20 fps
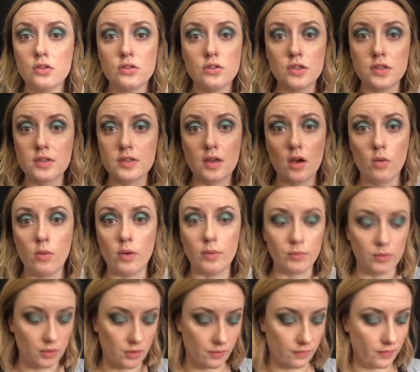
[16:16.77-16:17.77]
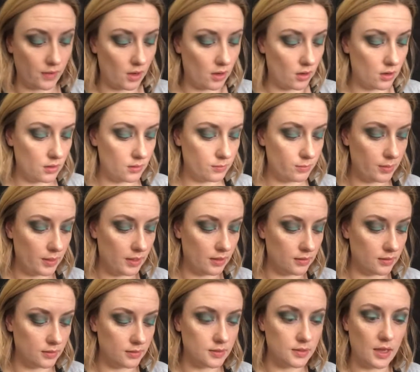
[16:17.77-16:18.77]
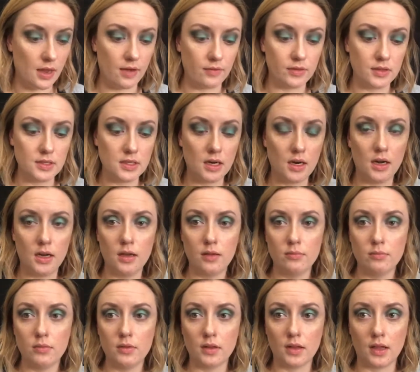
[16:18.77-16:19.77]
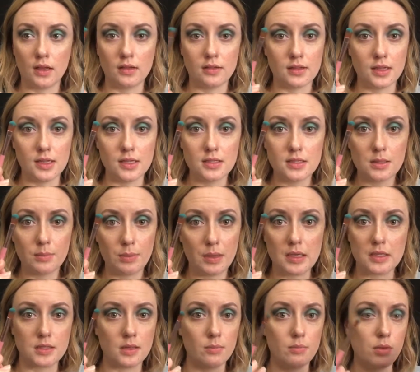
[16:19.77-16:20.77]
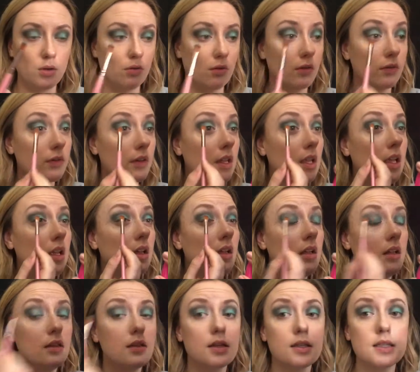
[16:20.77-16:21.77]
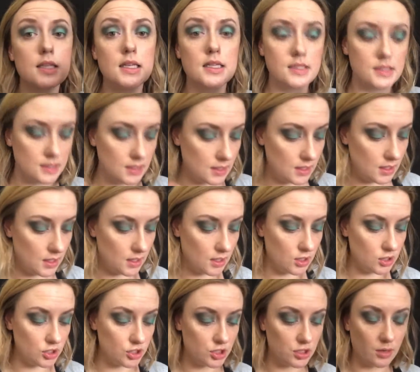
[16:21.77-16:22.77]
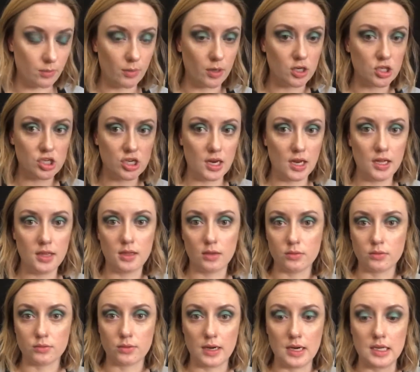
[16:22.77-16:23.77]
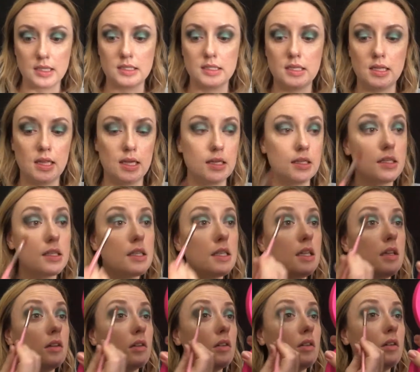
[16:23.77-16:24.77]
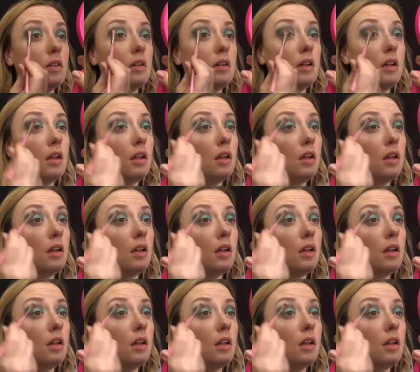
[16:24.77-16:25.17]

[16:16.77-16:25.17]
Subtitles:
just go in with your finger, because half the time, like this picks up beautifully. This is the shimmer shade that was right next to that teal.